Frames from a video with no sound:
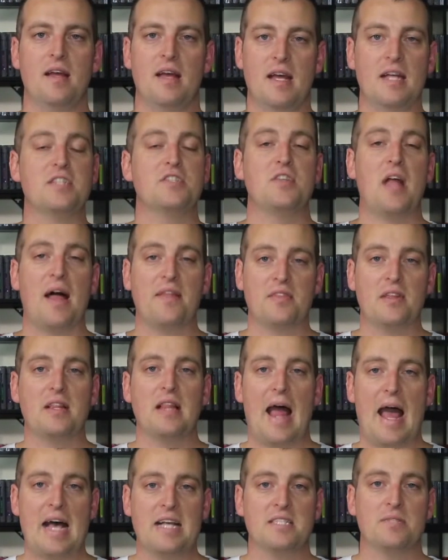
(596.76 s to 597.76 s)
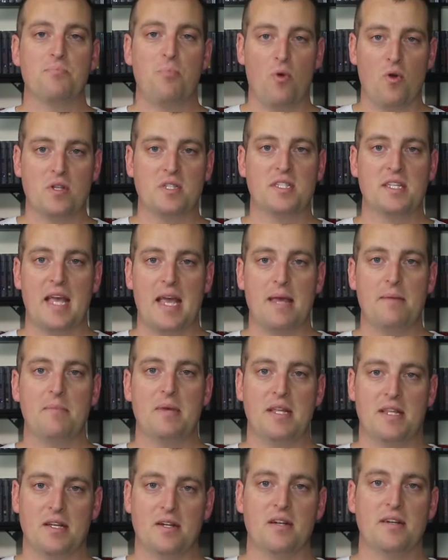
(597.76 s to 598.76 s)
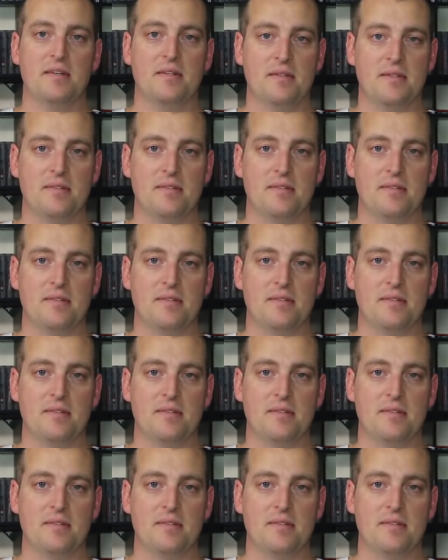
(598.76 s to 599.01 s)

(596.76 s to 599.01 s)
it's not the last sports game either.